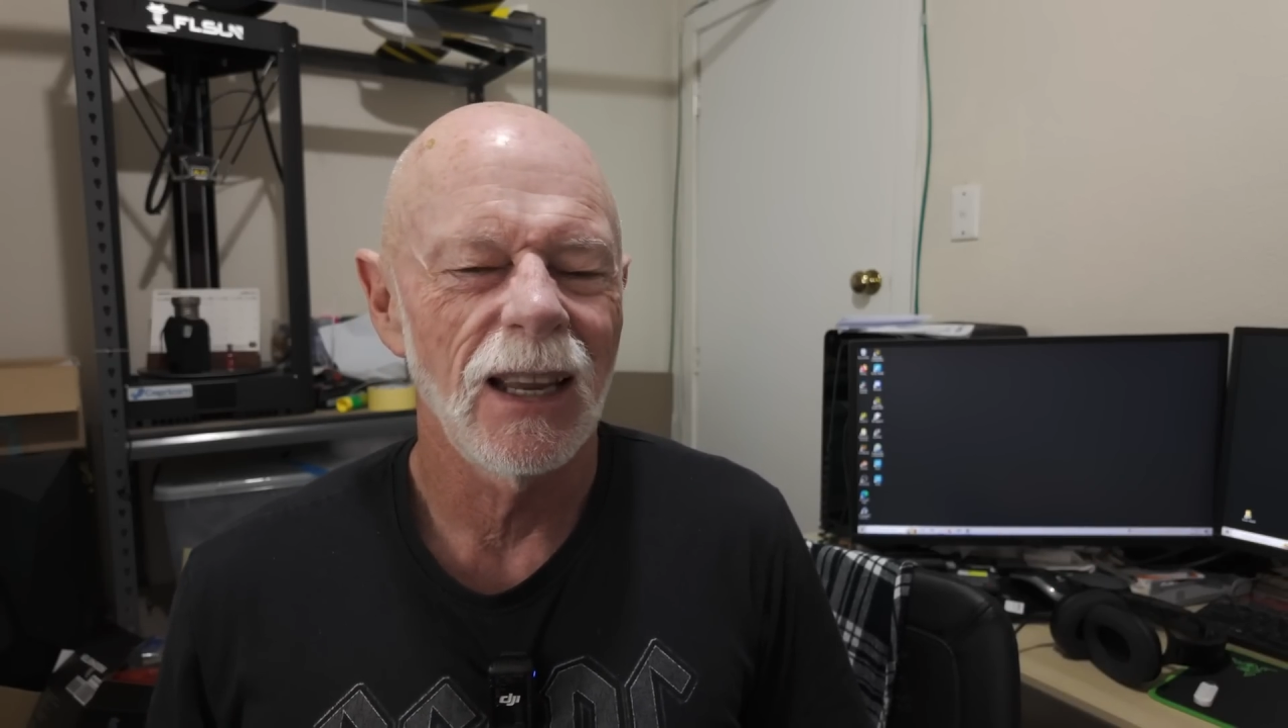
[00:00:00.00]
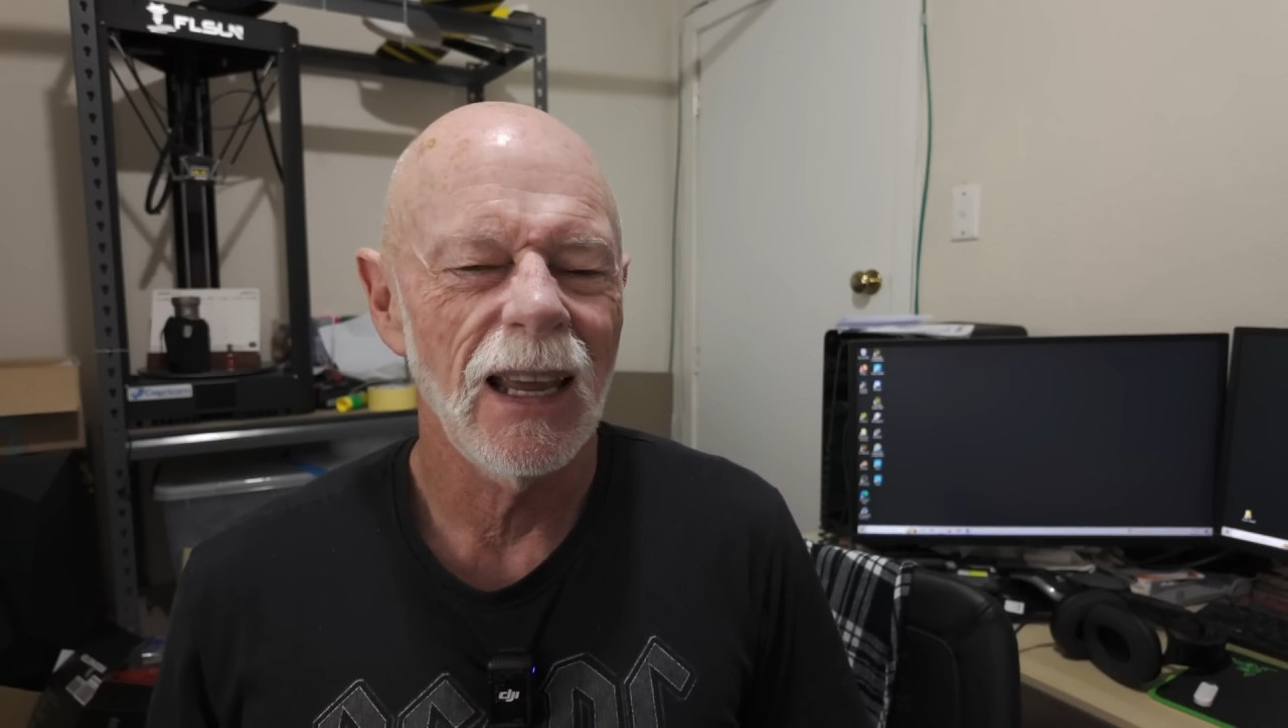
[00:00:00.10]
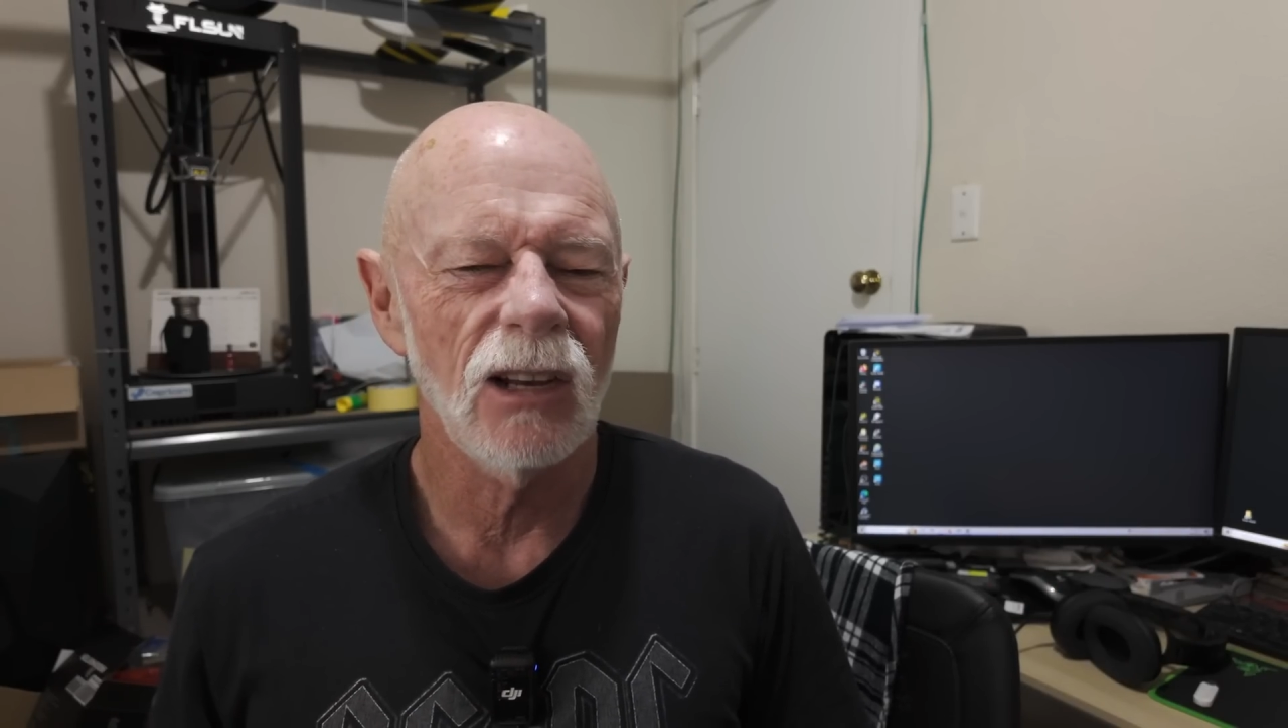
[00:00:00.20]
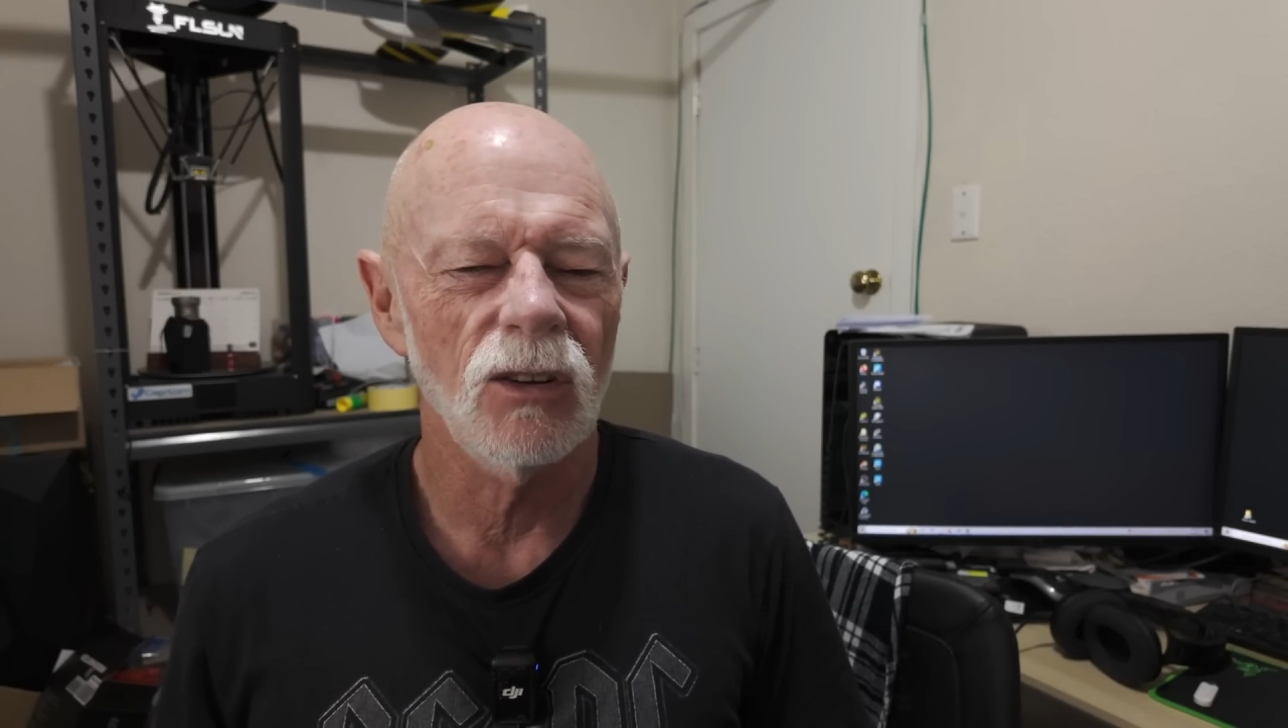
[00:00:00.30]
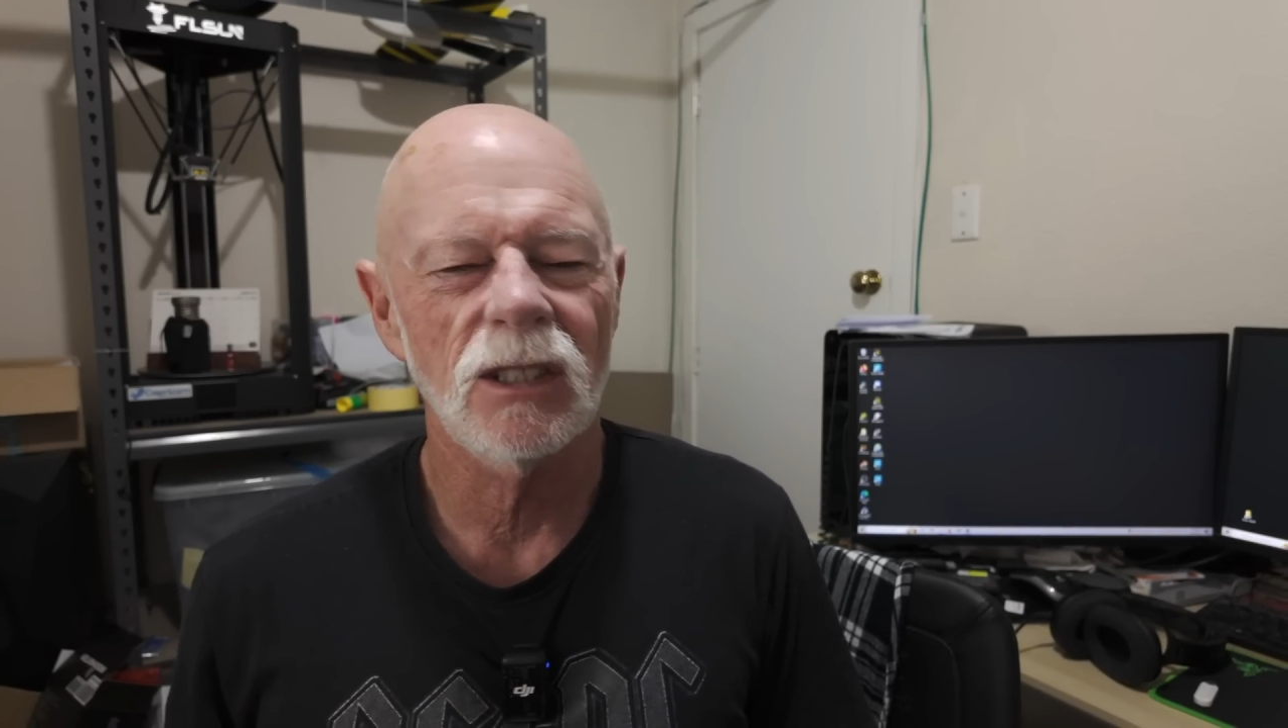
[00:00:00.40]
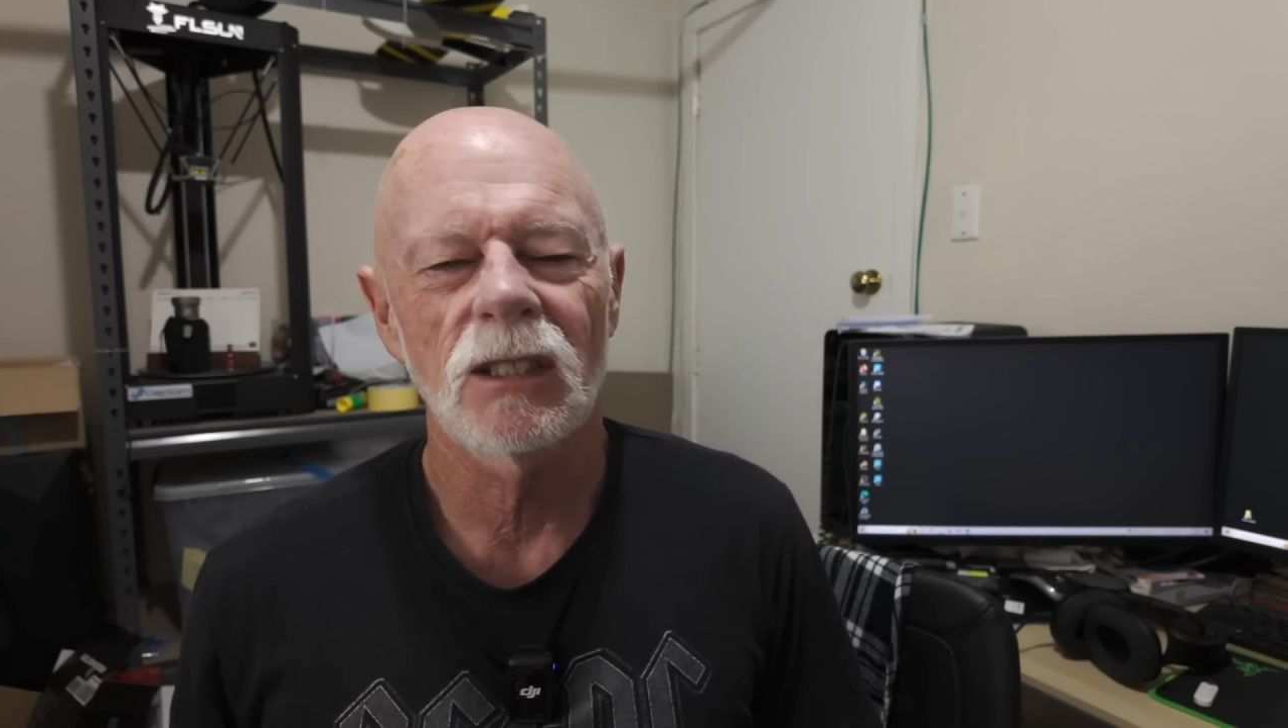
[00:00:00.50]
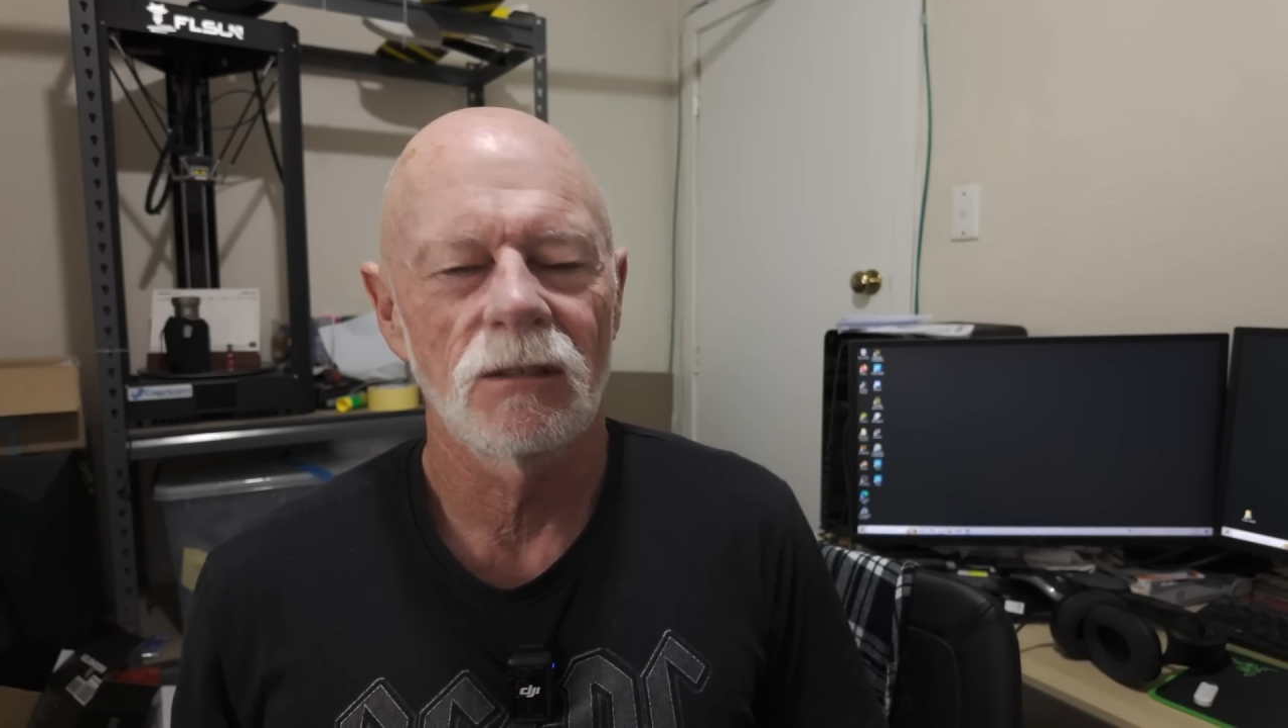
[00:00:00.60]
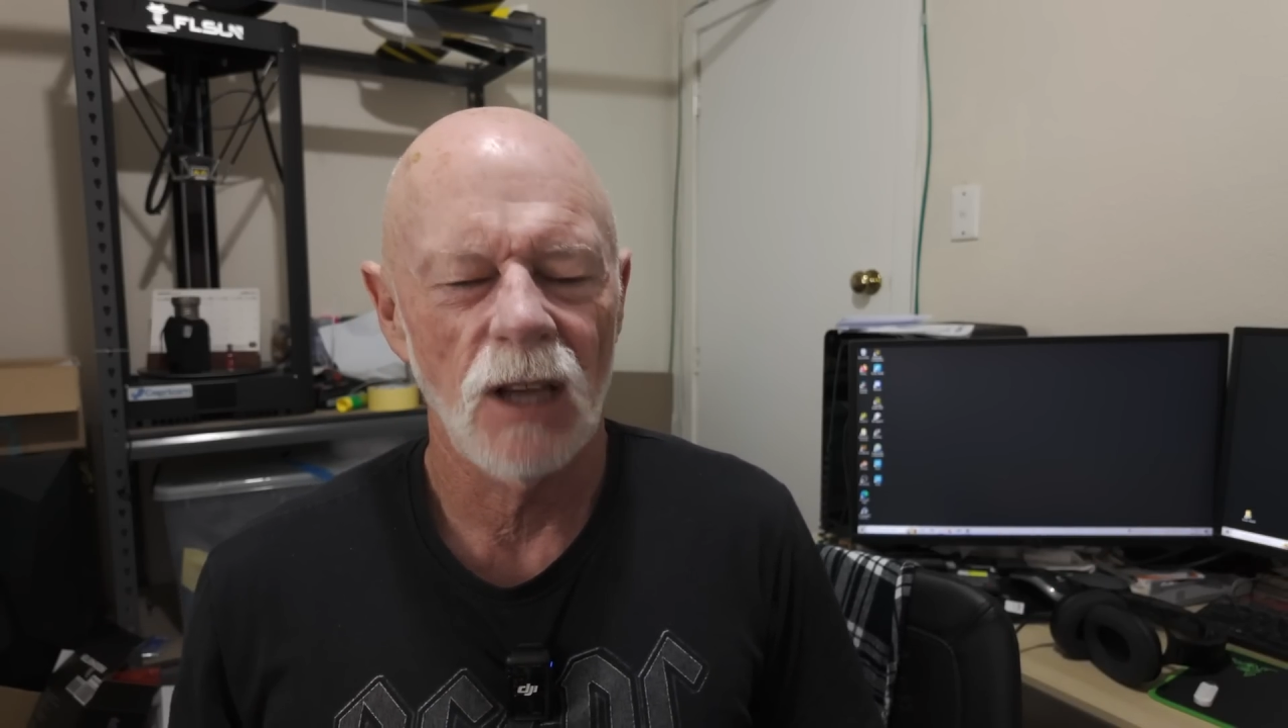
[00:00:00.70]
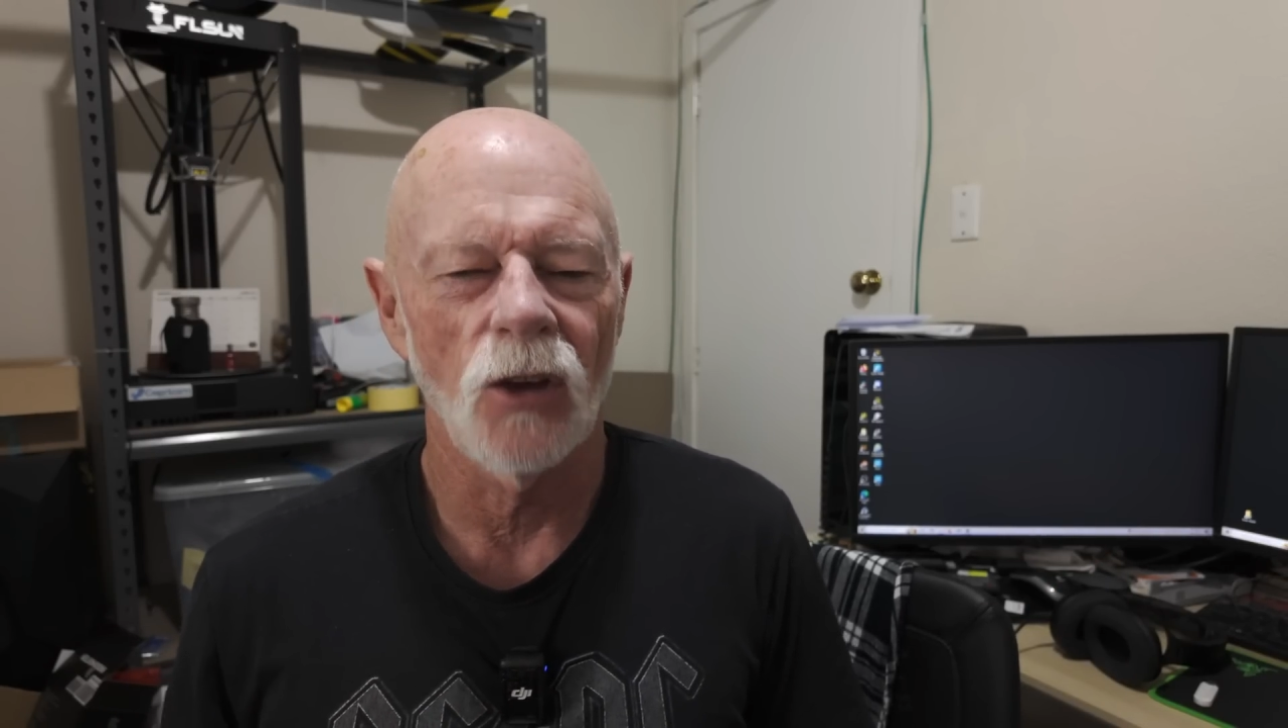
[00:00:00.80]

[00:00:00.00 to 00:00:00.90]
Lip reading: It looks